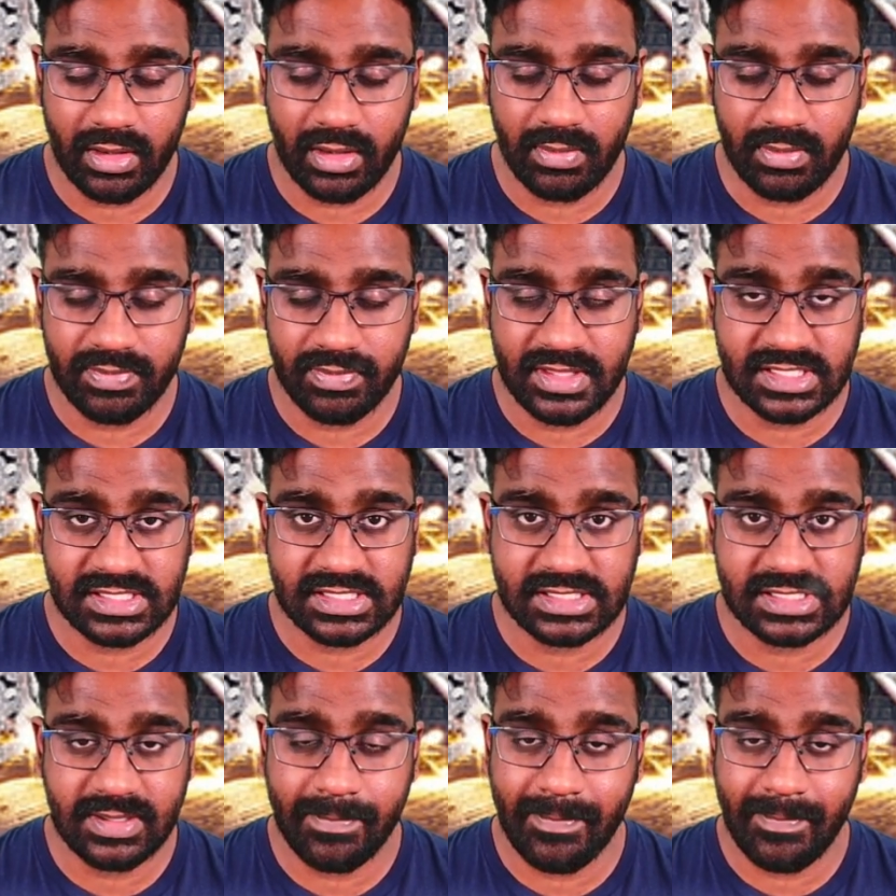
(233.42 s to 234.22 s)
this is
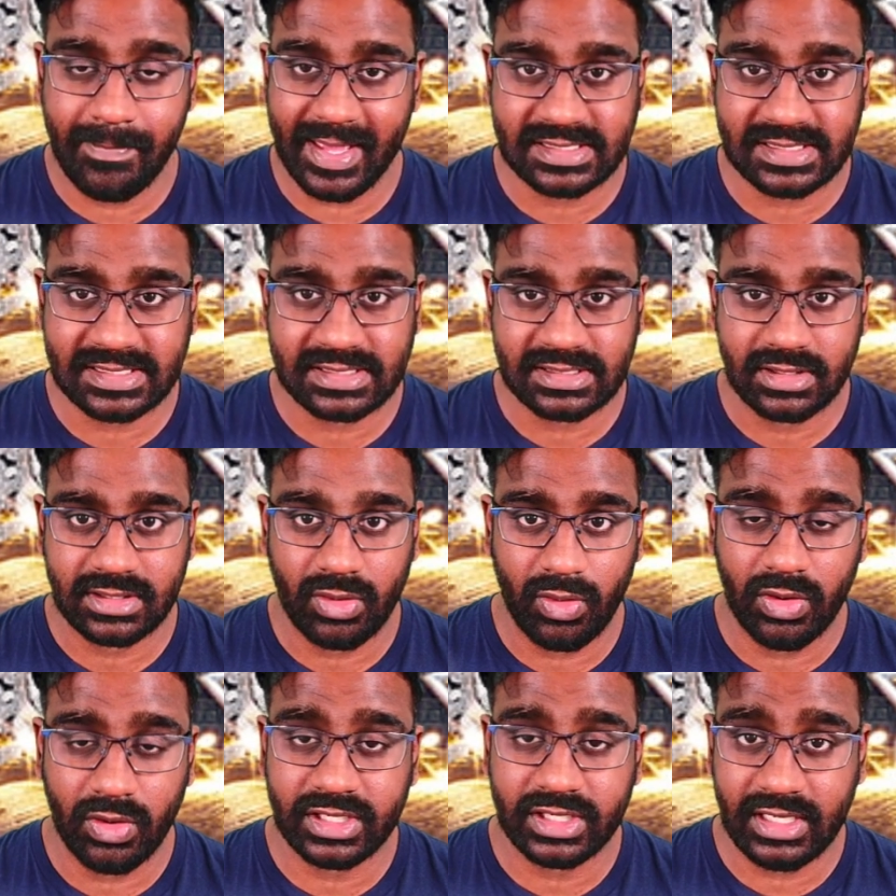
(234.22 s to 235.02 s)
the best
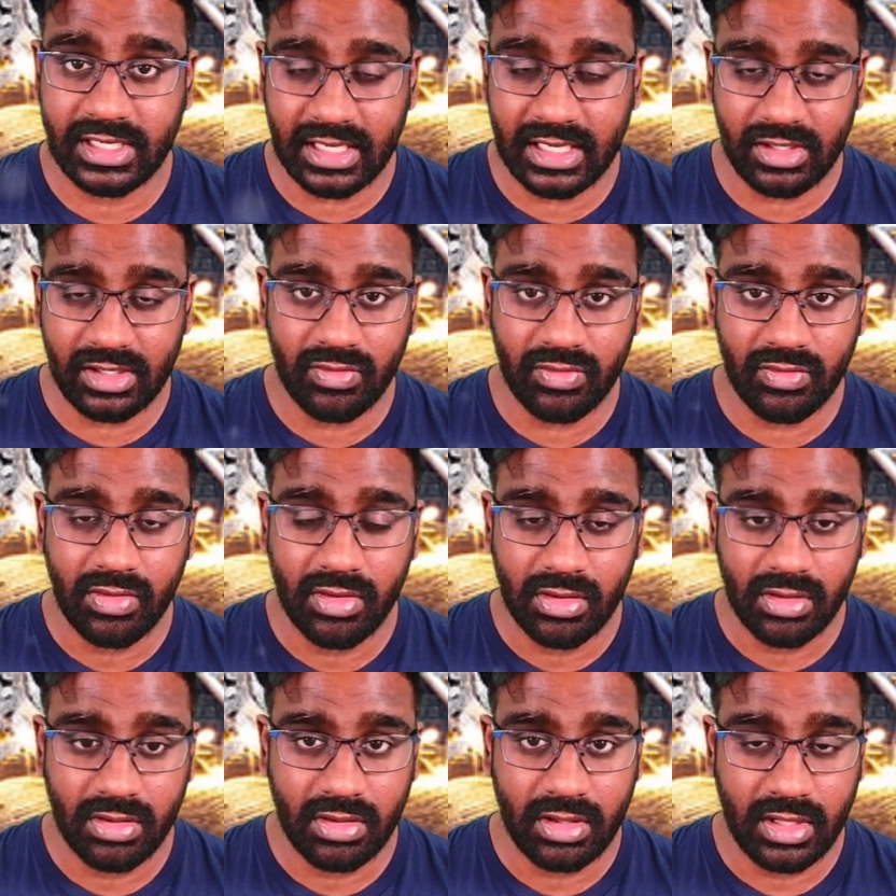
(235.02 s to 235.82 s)
alternative
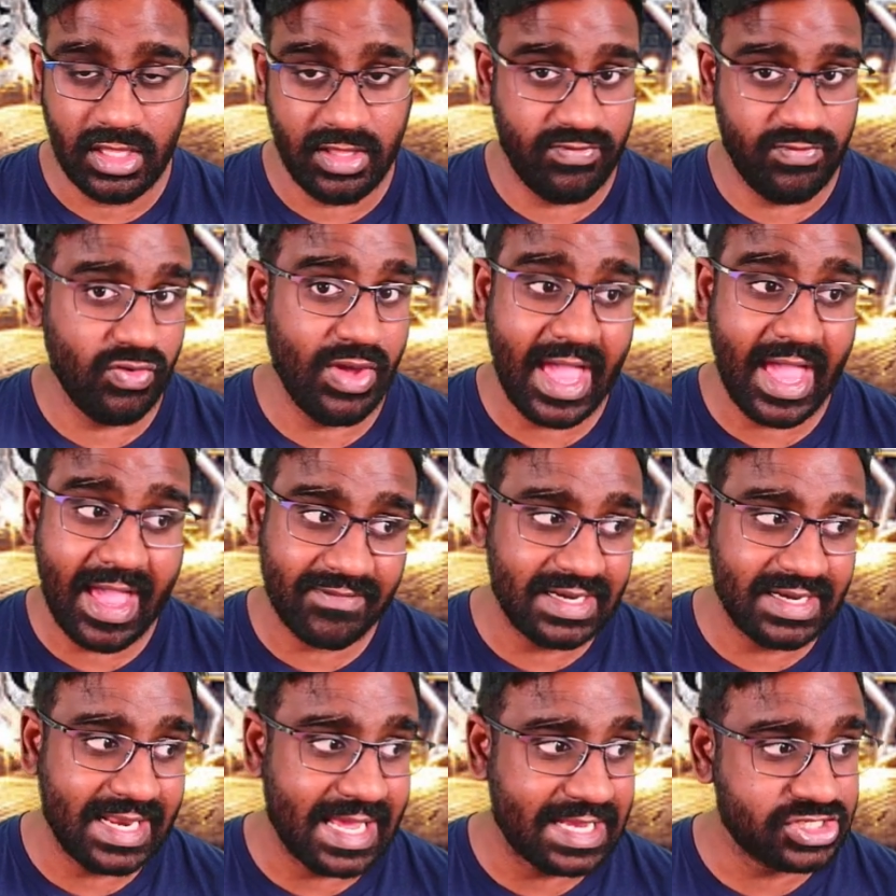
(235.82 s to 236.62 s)
if you have an
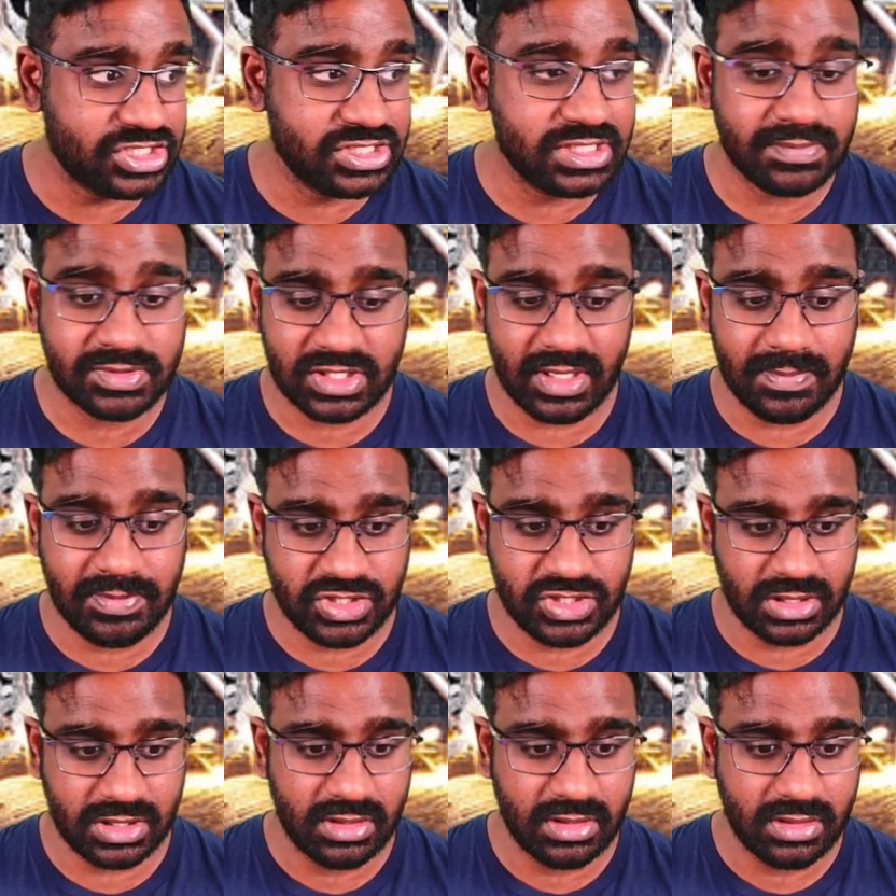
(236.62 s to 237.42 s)
Azure
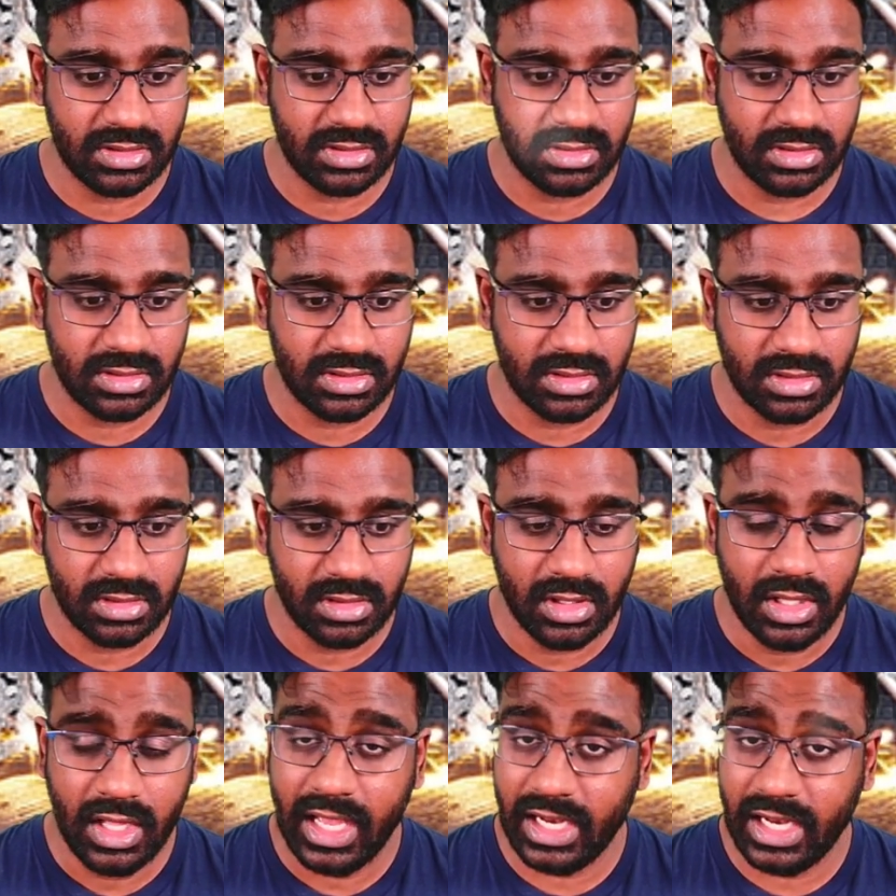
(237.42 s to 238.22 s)
subscription.
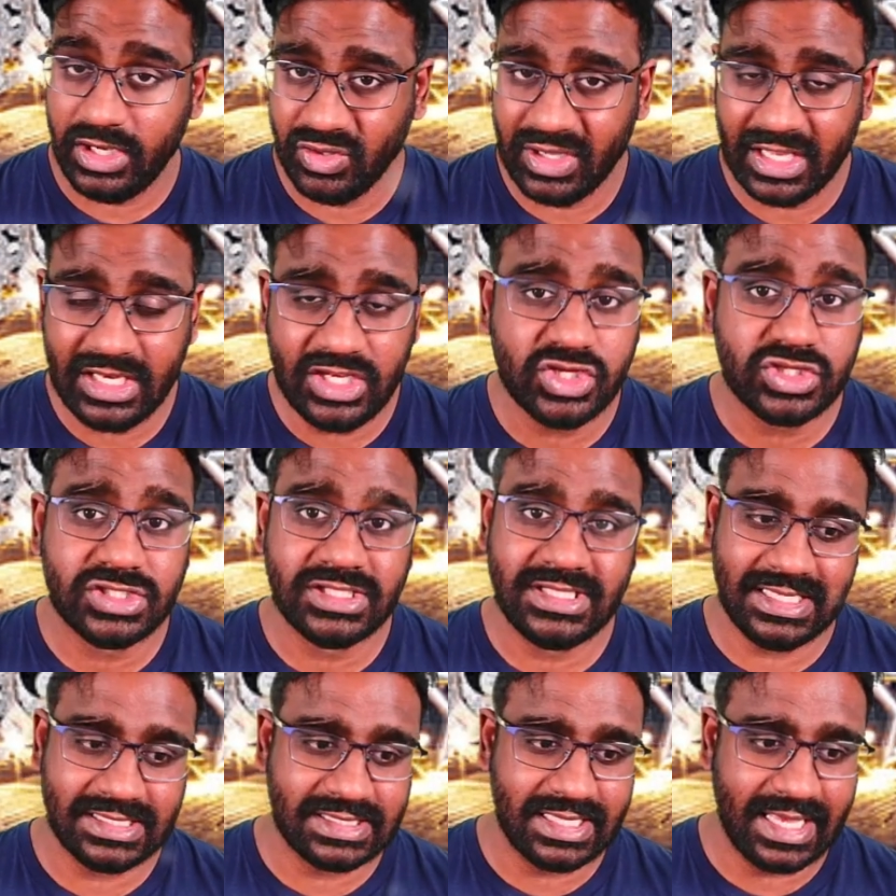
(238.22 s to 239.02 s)
And you can use
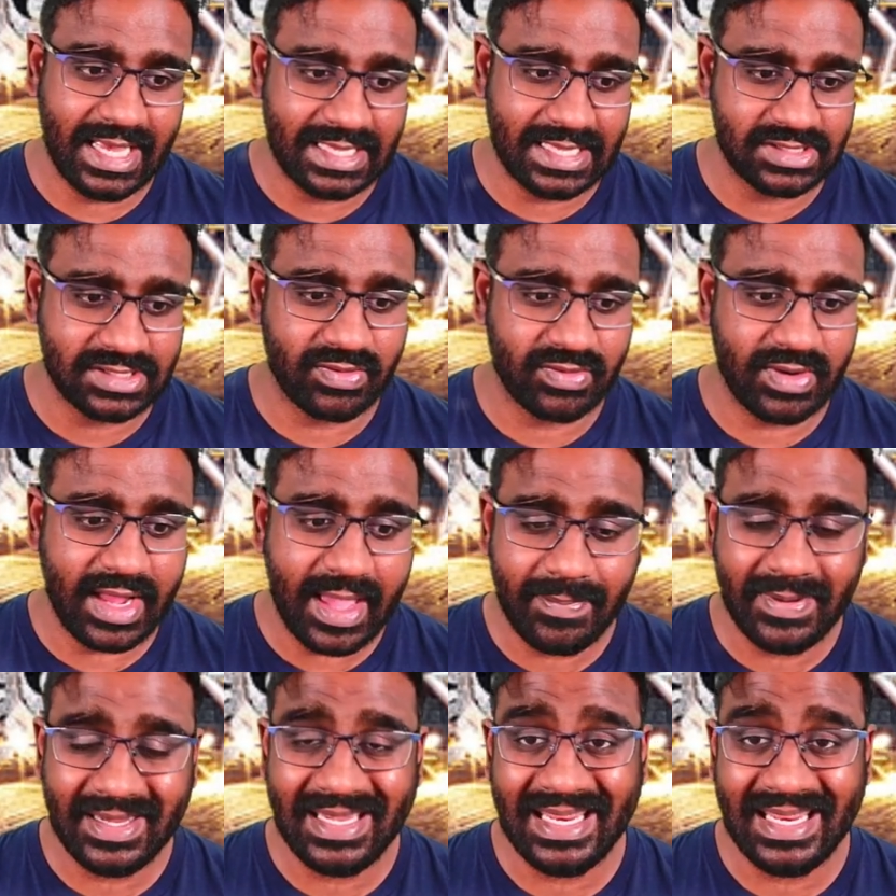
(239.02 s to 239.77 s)
this as a rapid